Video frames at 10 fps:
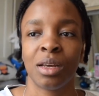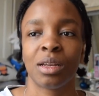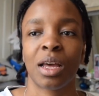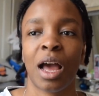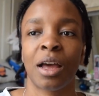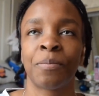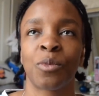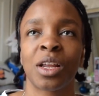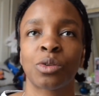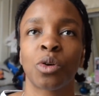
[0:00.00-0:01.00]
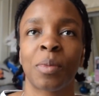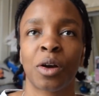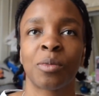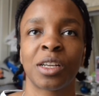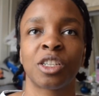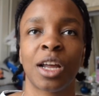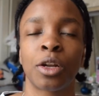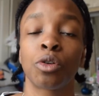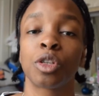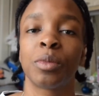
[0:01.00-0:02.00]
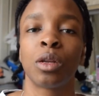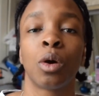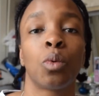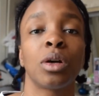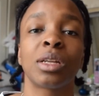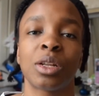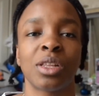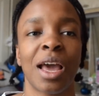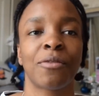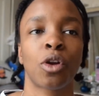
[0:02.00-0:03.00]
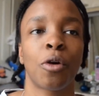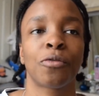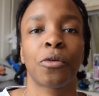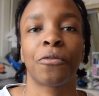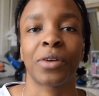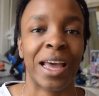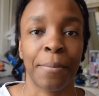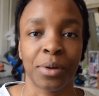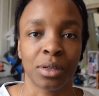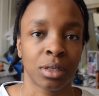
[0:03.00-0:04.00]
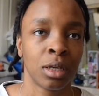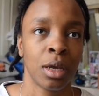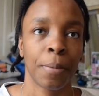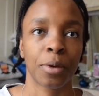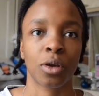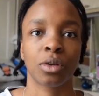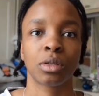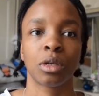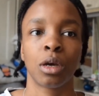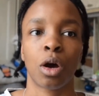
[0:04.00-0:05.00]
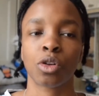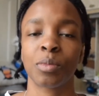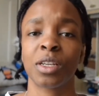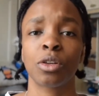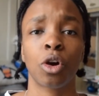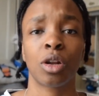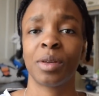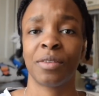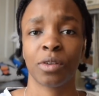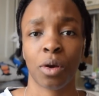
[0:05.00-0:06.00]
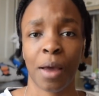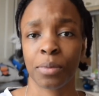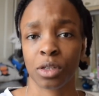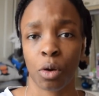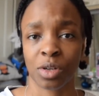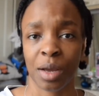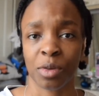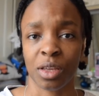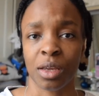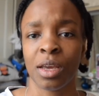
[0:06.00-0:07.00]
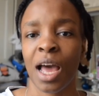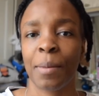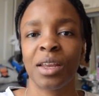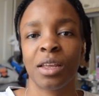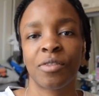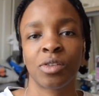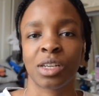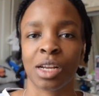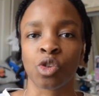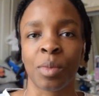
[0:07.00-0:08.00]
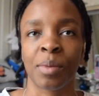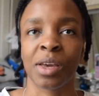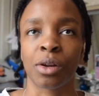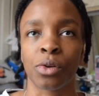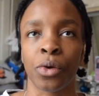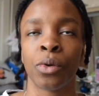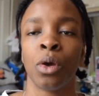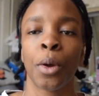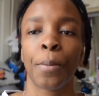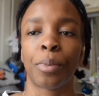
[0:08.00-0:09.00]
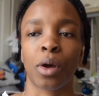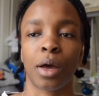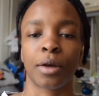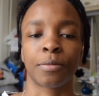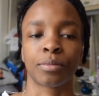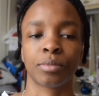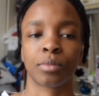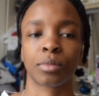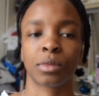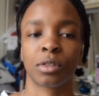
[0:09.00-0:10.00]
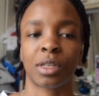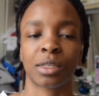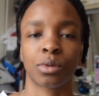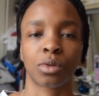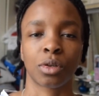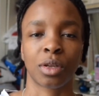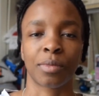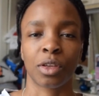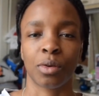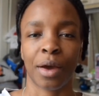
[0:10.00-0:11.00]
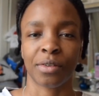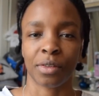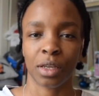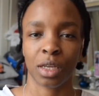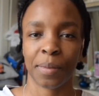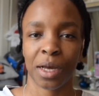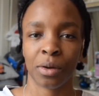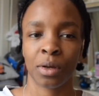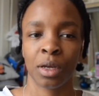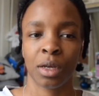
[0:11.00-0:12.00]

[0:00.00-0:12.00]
Like, when I talk about accommodation, I don't just mean what do they have on offer for campus, because ultimately you're not going to be living on campus the whole time with it. I mean, if you're international, maybe, I don't know, but that's also something you have to think about.